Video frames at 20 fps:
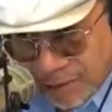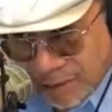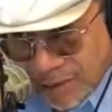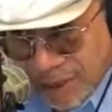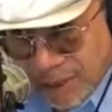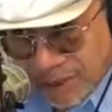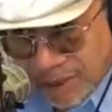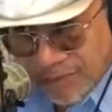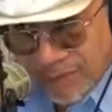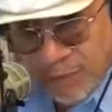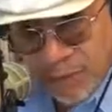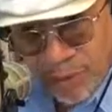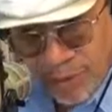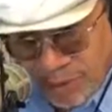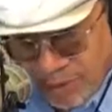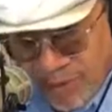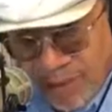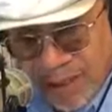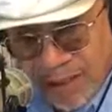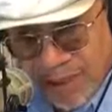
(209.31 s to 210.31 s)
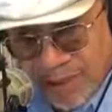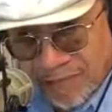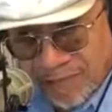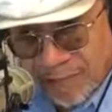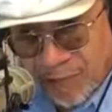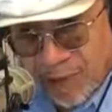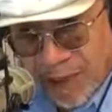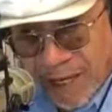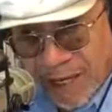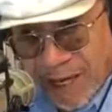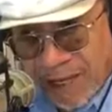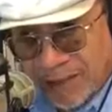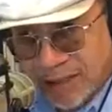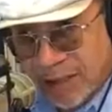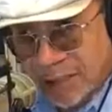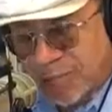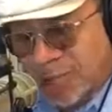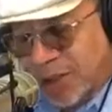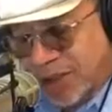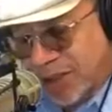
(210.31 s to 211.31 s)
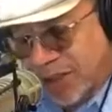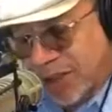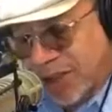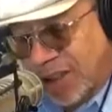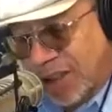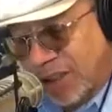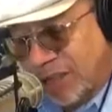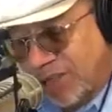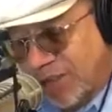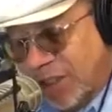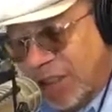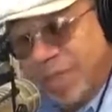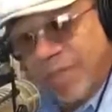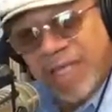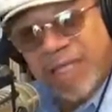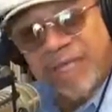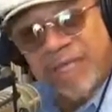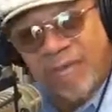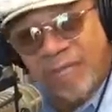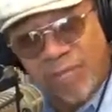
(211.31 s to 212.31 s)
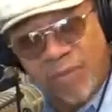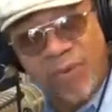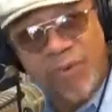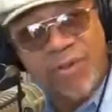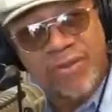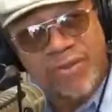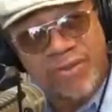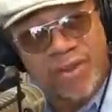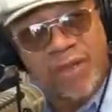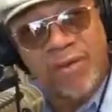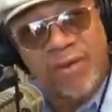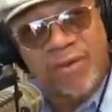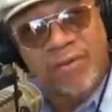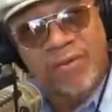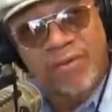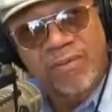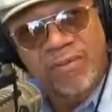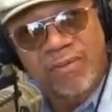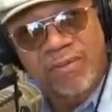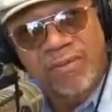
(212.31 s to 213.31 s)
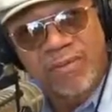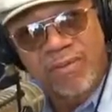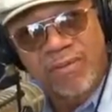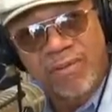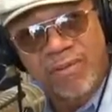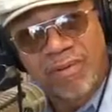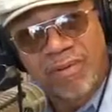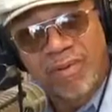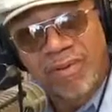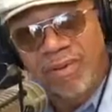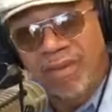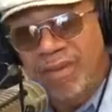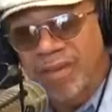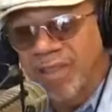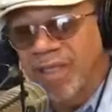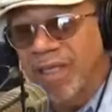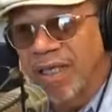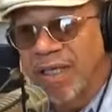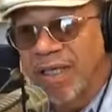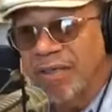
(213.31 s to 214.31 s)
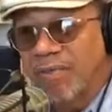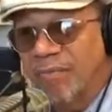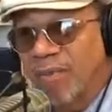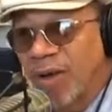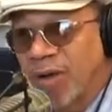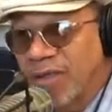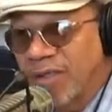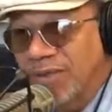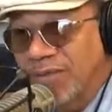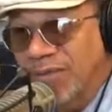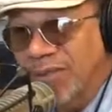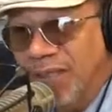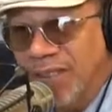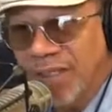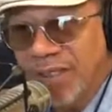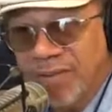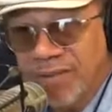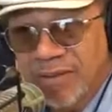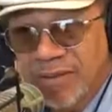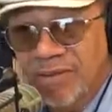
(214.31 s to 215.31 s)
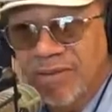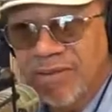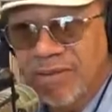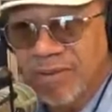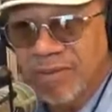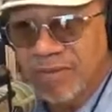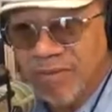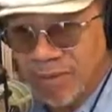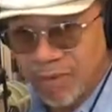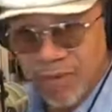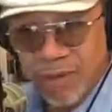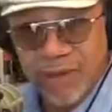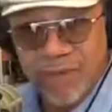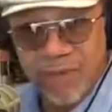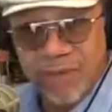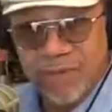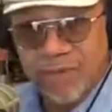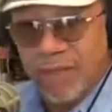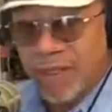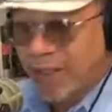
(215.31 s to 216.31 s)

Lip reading: takes full credit for actually pushing the envelope, even more so than Martin Luther King Jr. You want to know why?